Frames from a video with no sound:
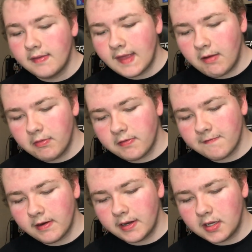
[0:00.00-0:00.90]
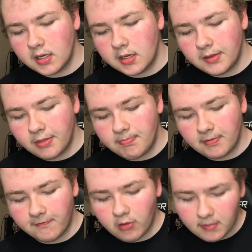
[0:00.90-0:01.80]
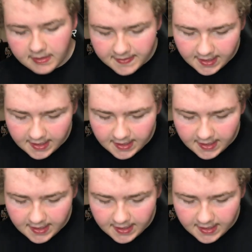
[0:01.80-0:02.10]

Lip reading: That was a very good performance,